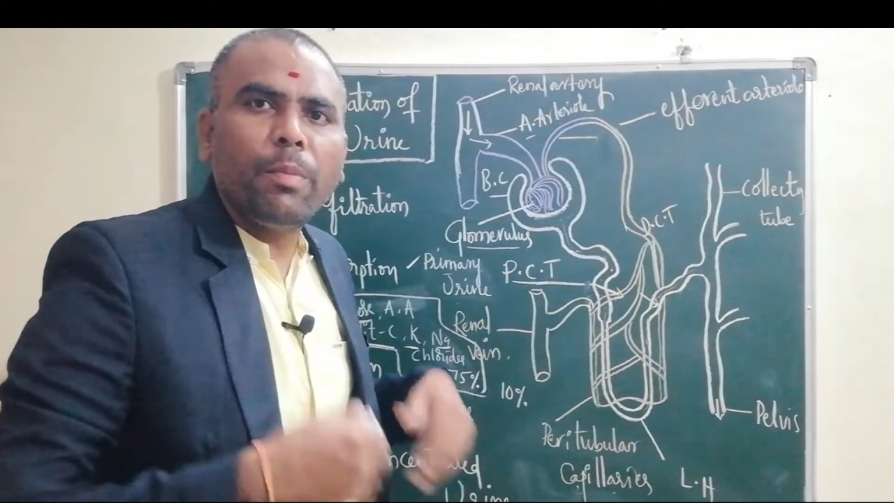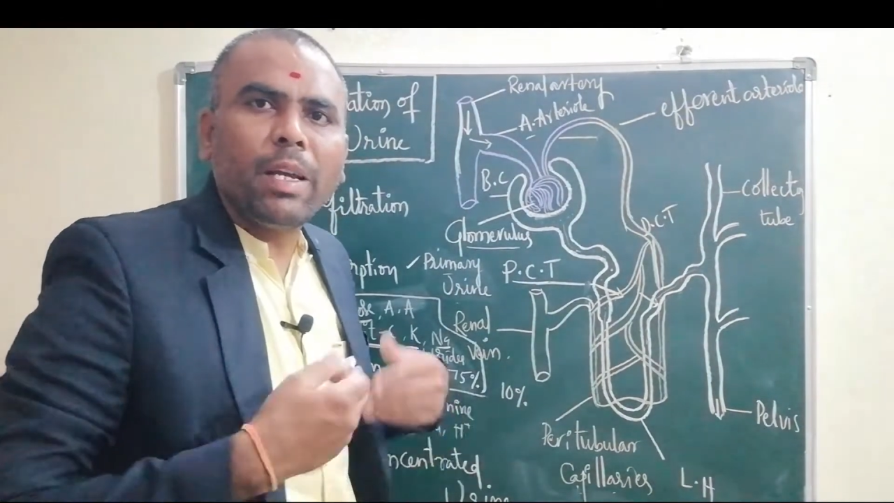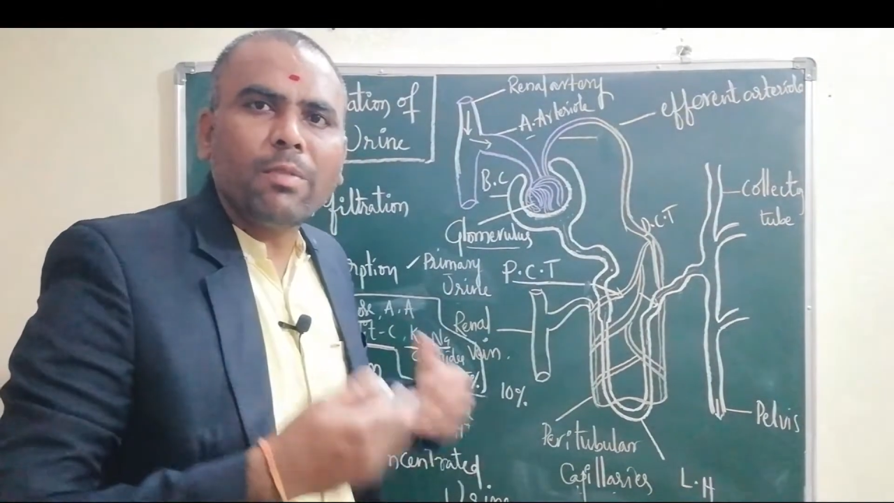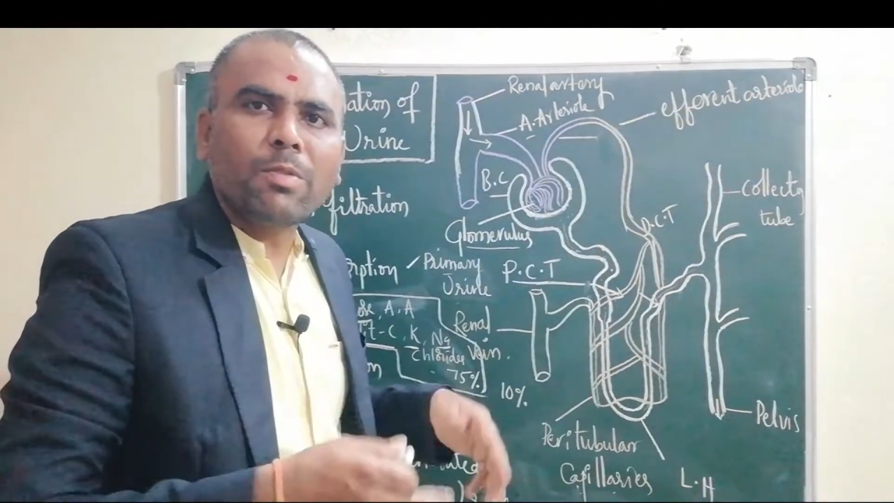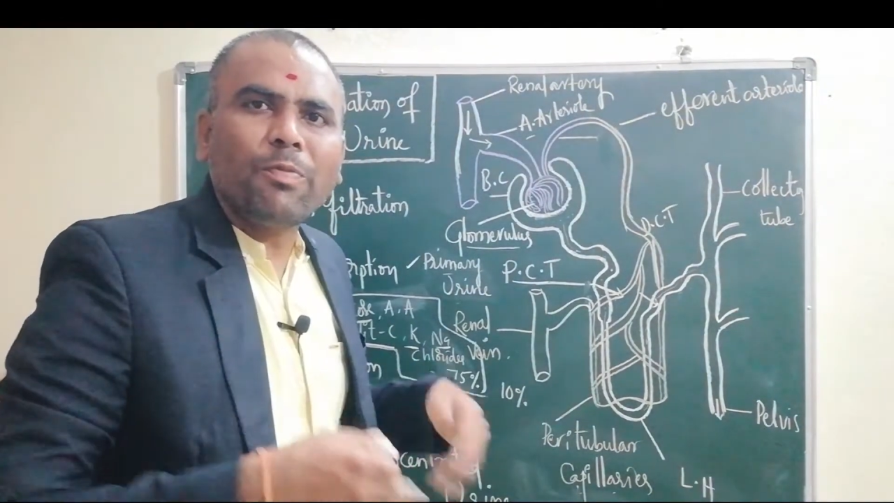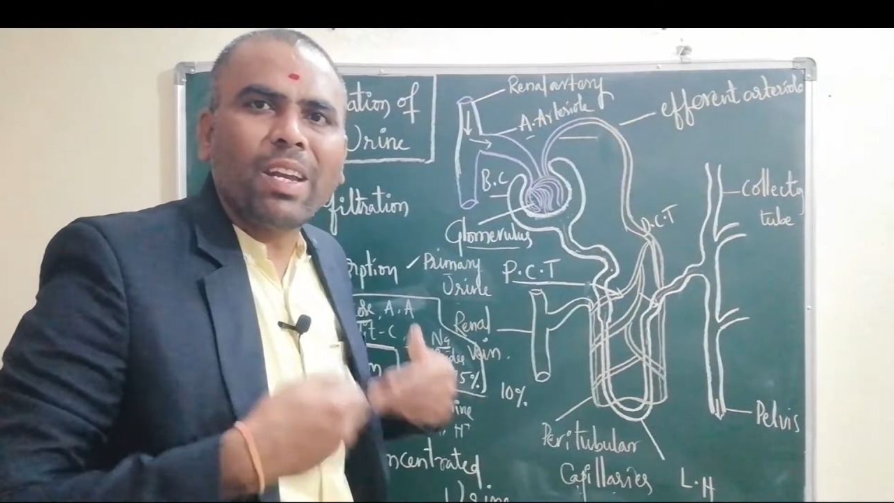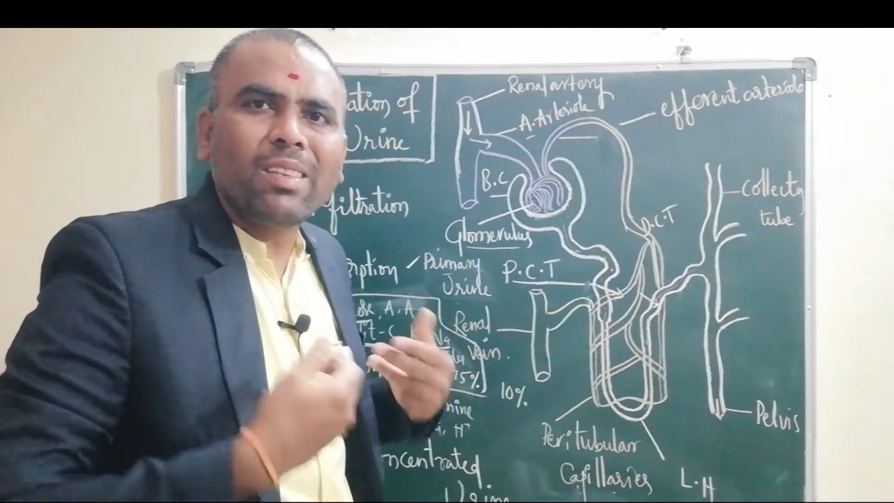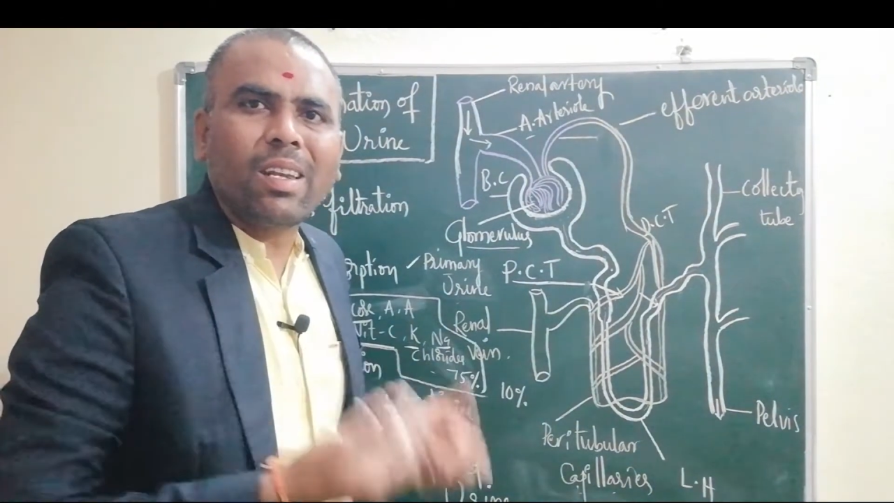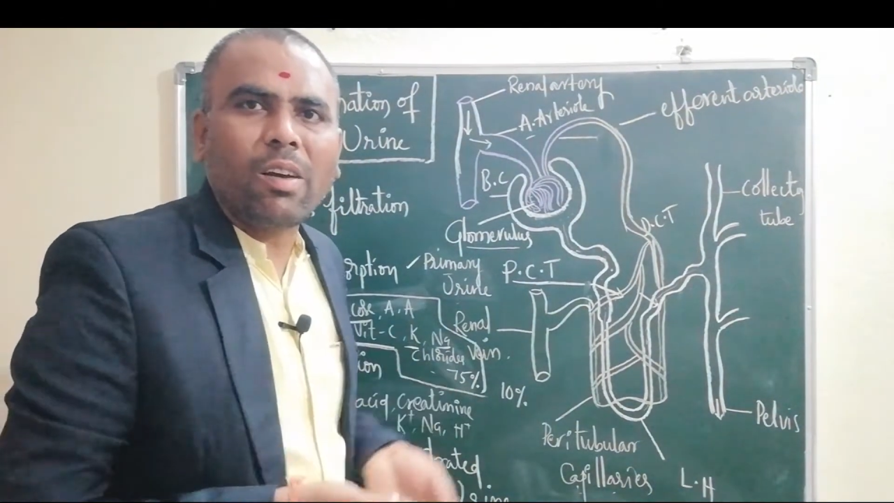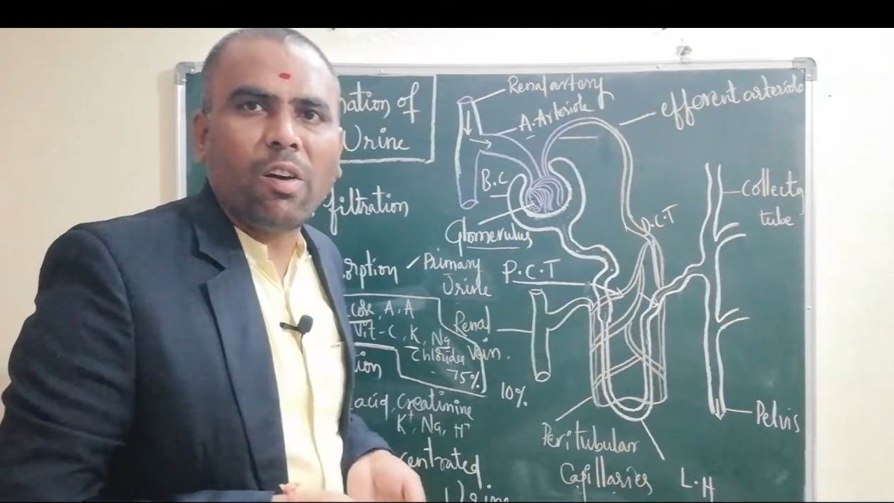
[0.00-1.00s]
becomes
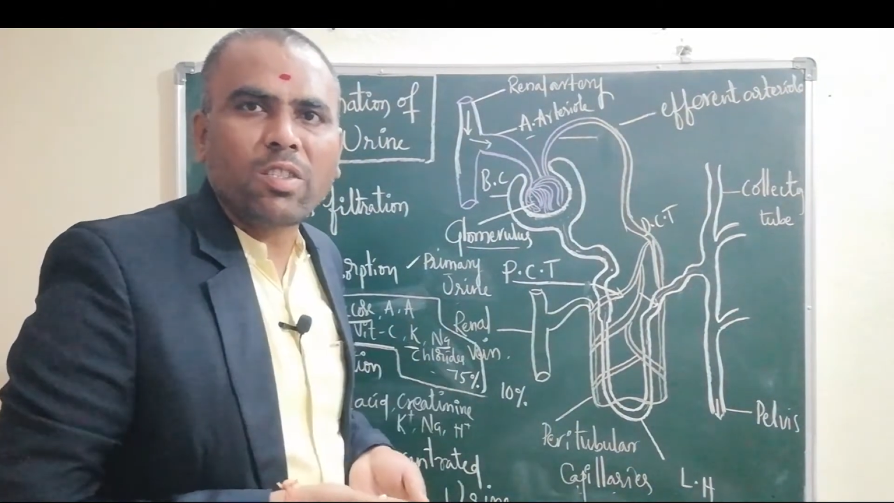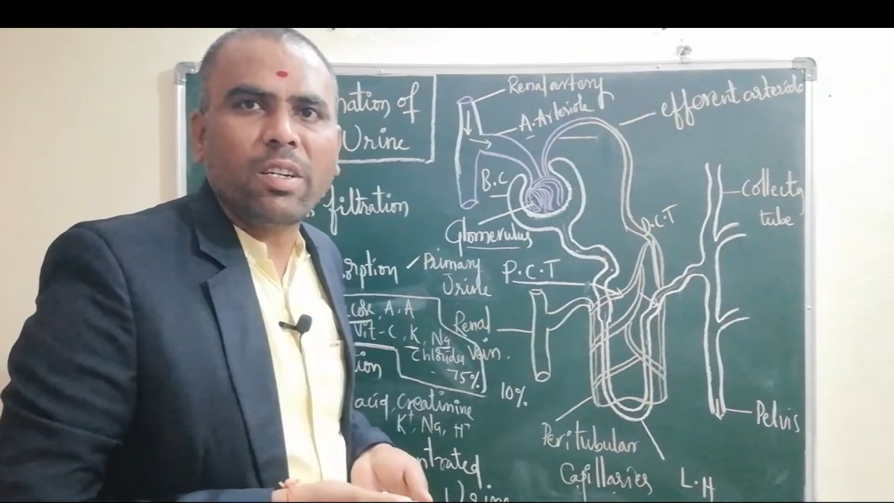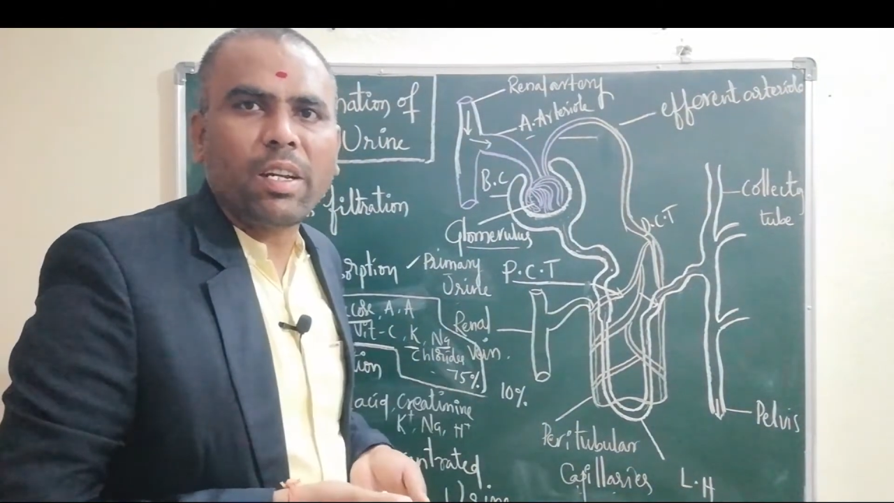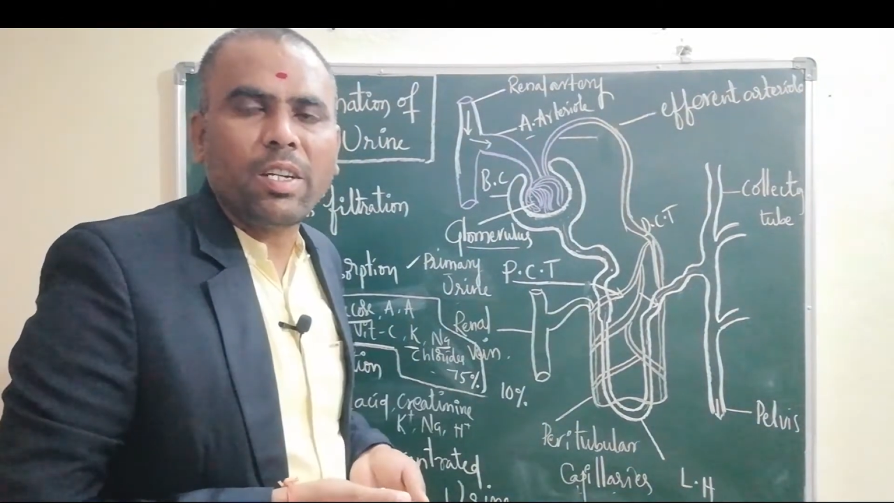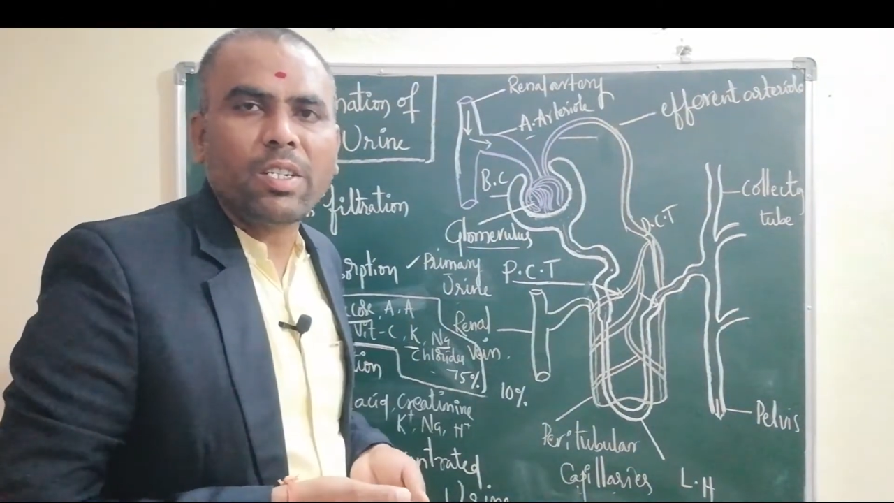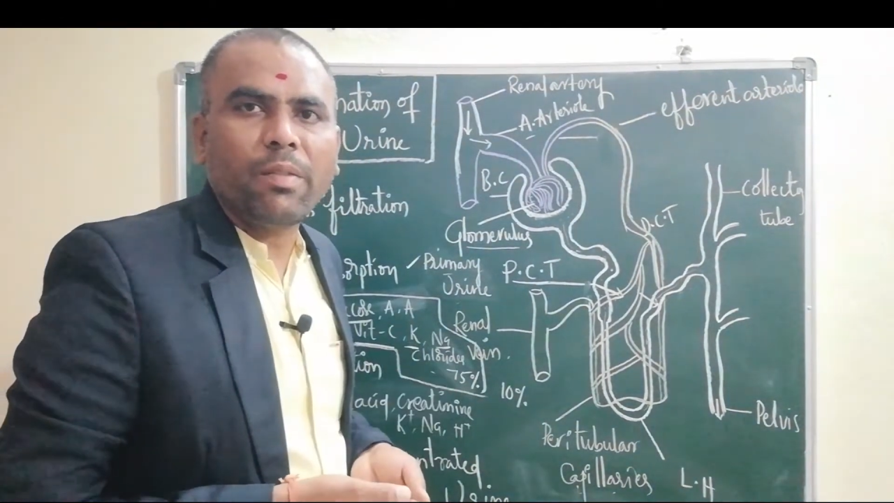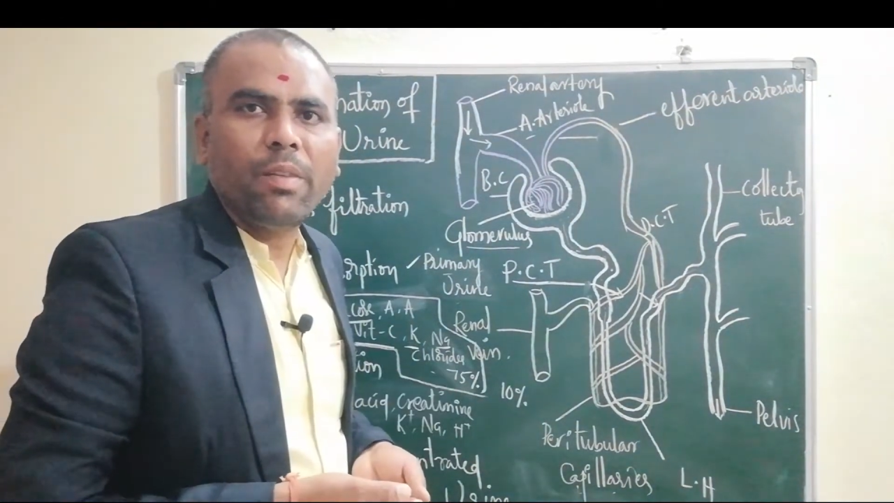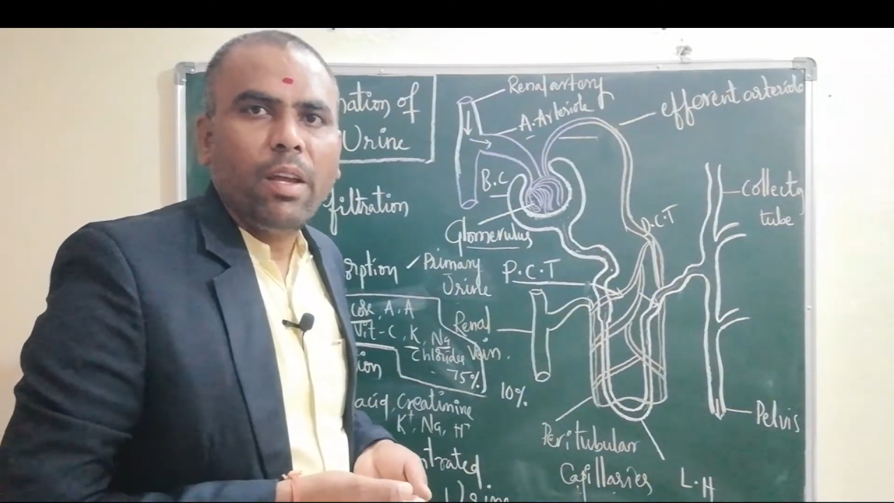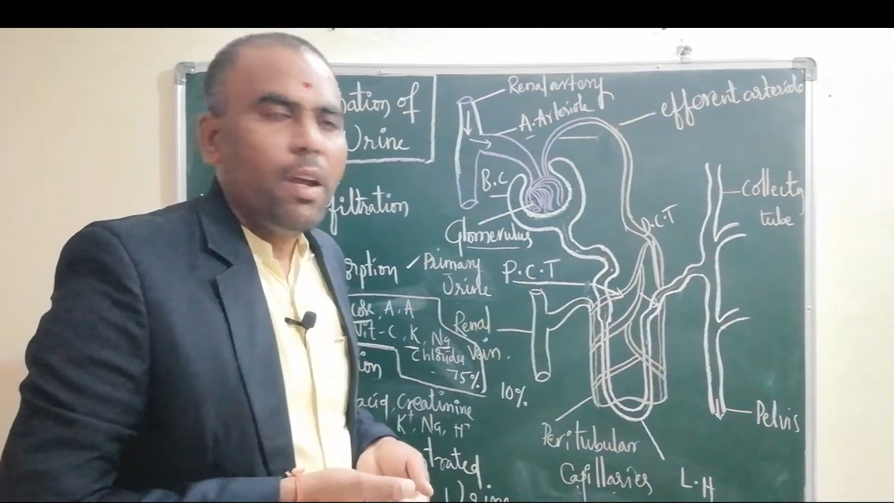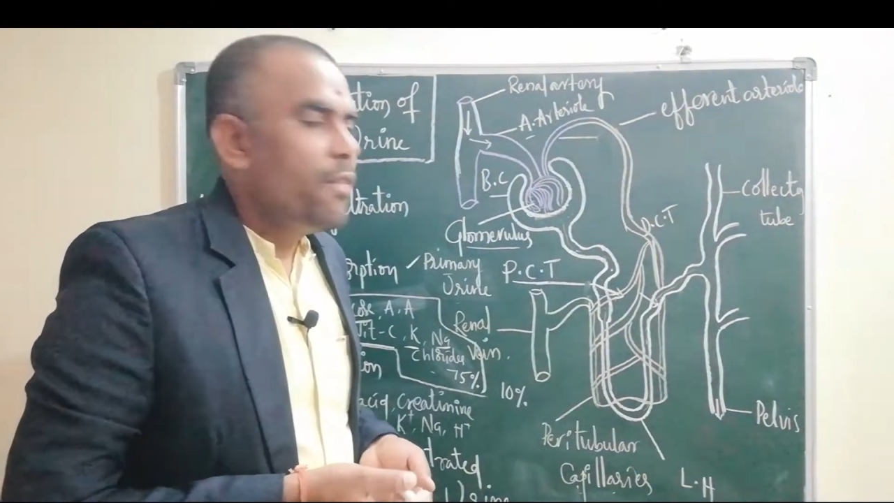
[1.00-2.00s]
further concentration.